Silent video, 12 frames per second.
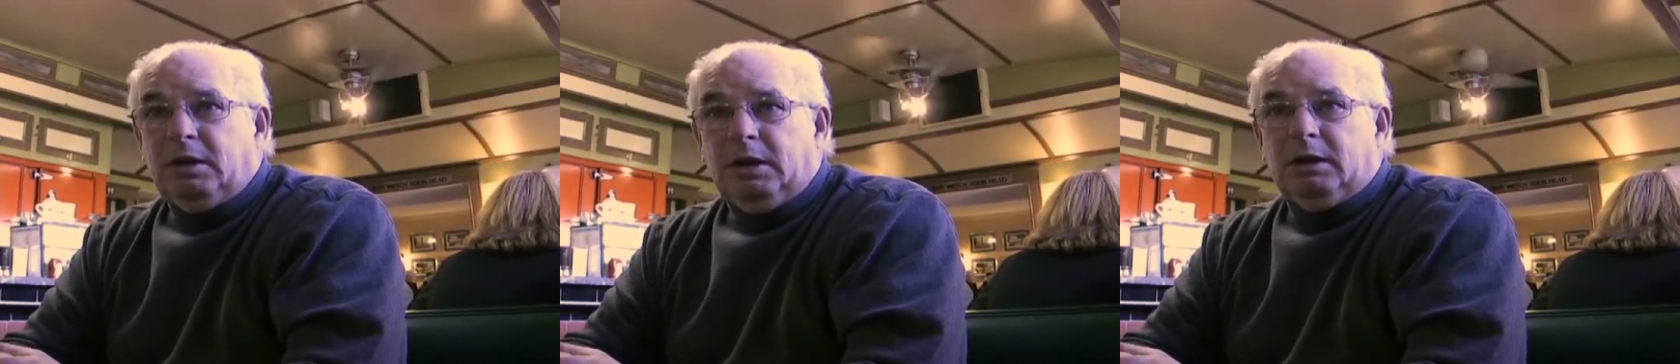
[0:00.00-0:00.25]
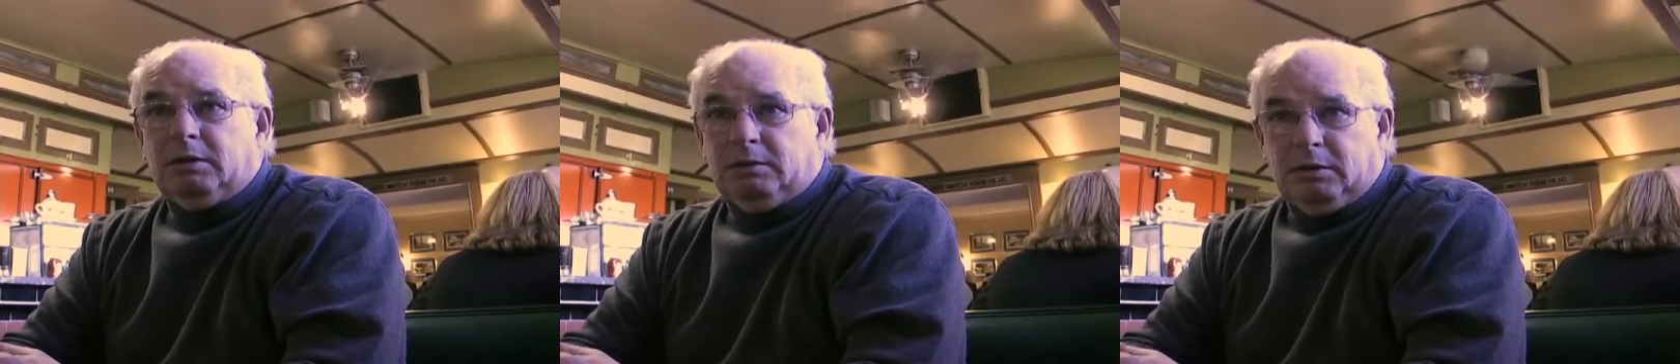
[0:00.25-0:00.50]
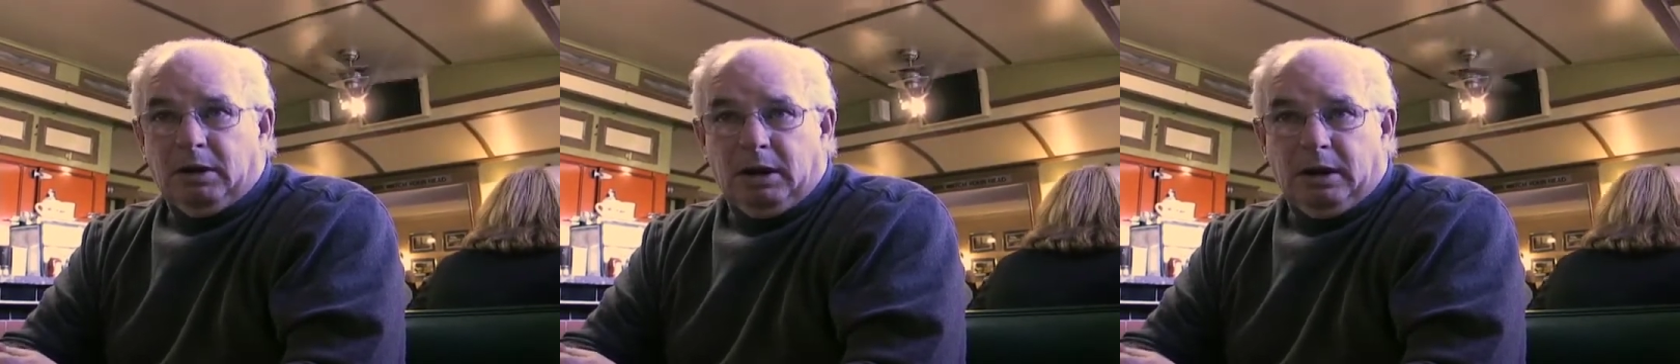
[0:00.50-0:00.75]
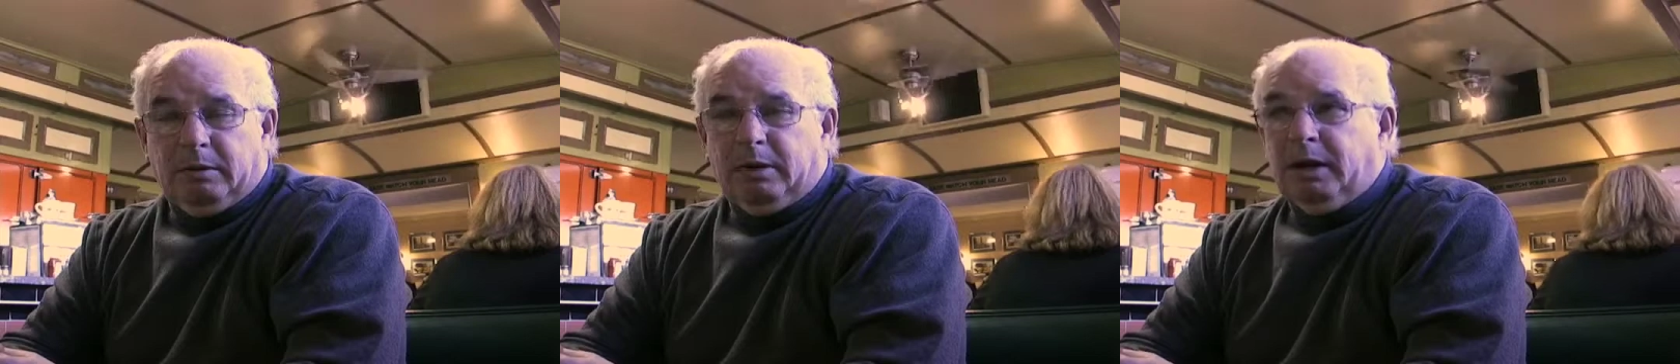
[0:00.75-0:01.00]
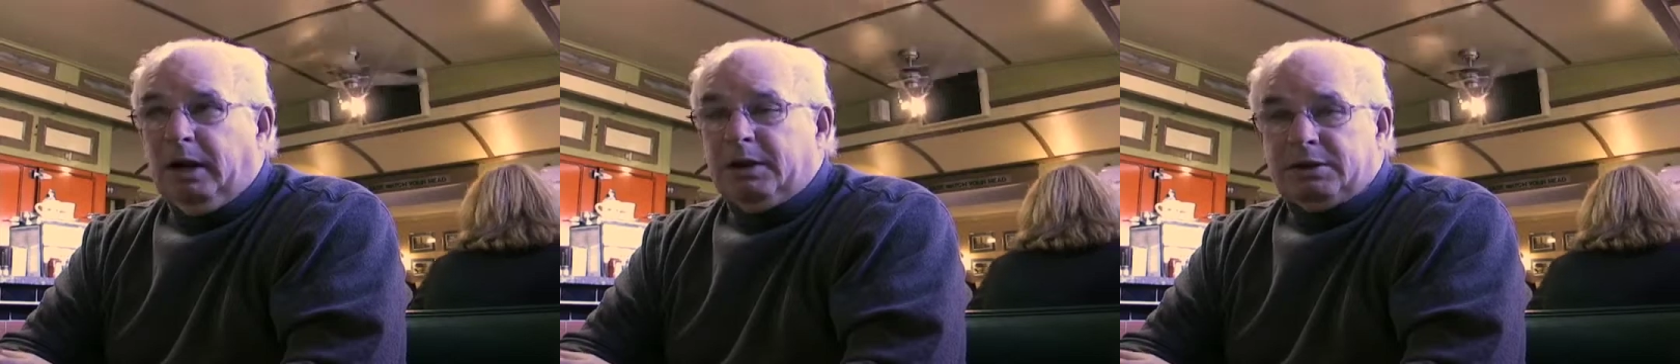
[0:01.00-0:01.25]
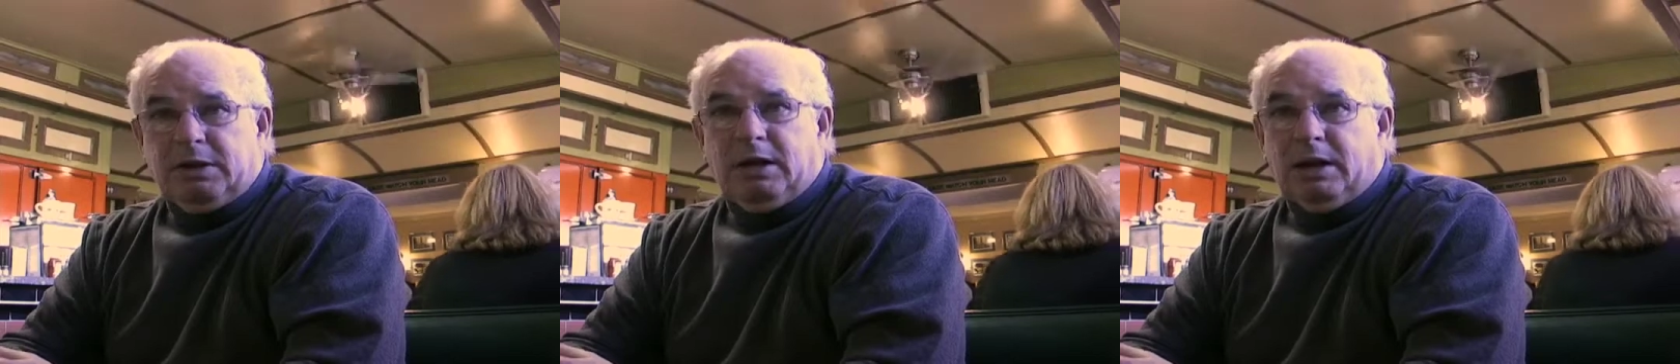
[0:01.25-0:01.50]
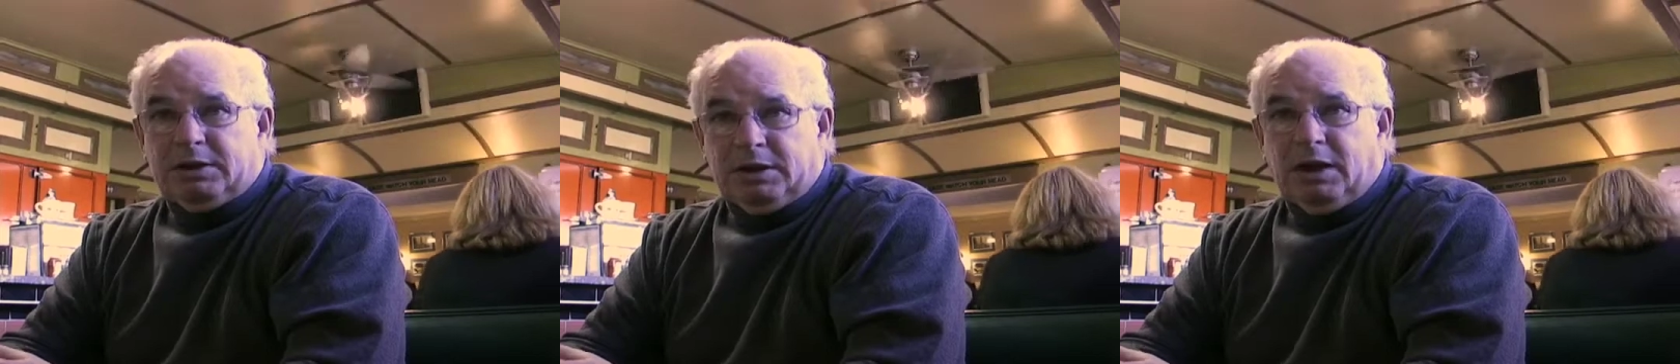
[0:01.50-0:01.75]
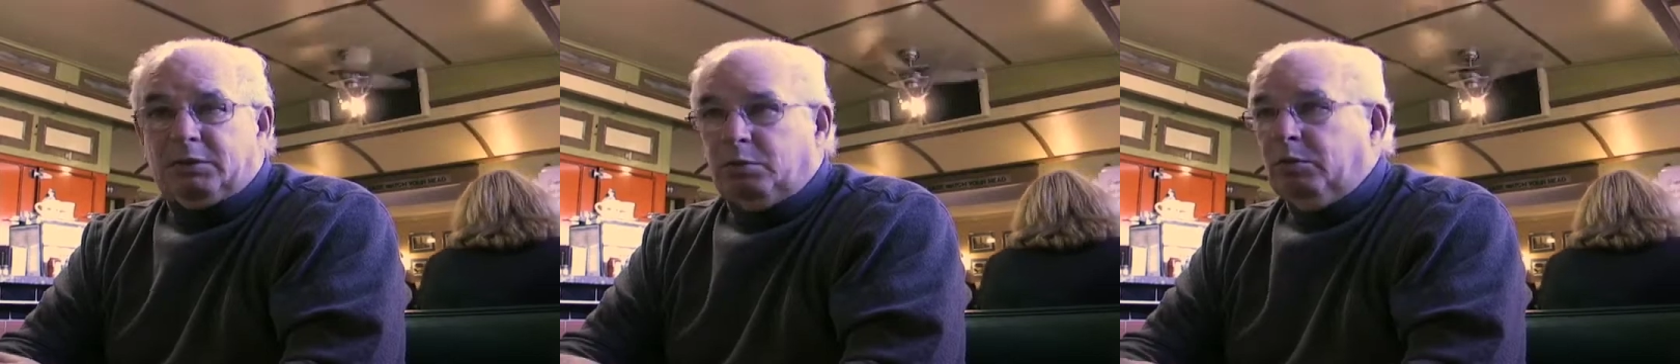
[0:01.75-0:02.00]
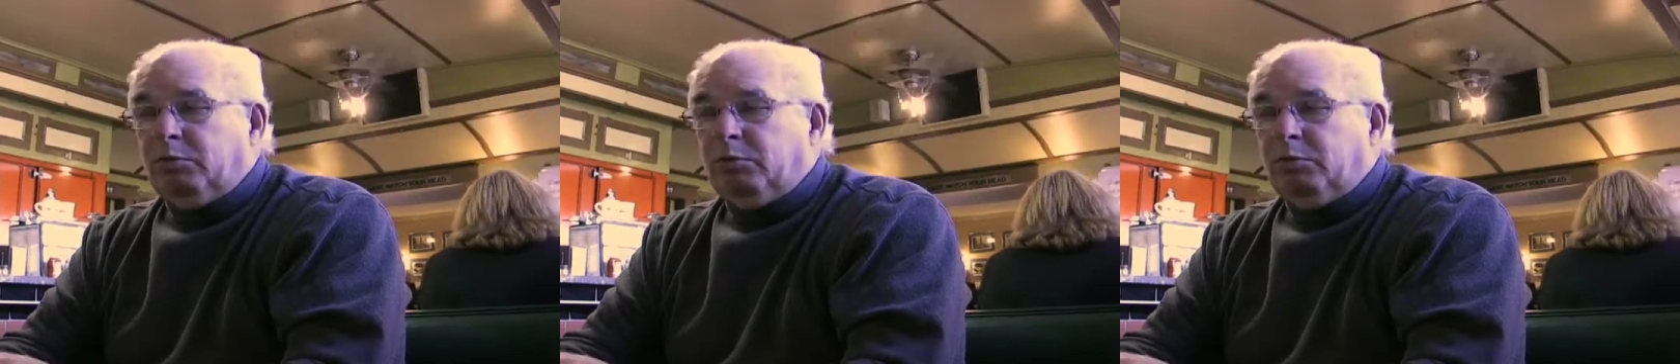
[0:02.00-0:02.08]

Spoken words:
and asked us.